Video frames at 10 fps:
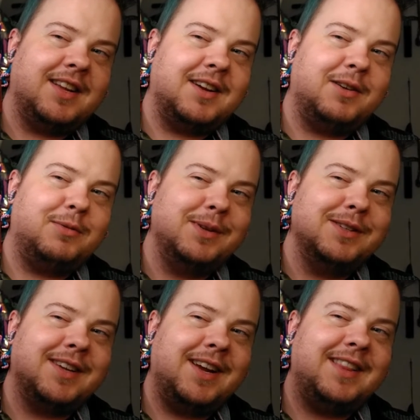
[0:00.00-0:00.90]
that
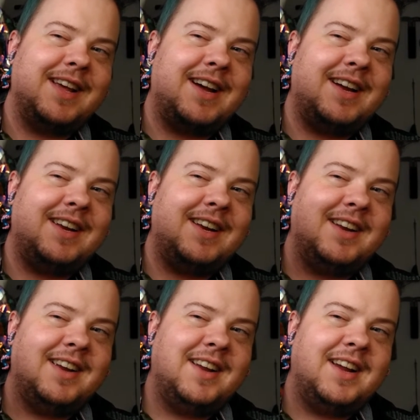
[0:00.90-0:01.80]
opens like that,
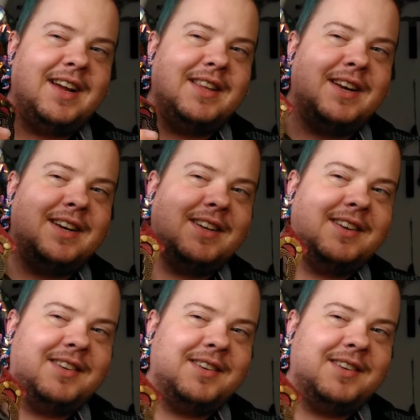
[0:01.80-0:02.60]
and then it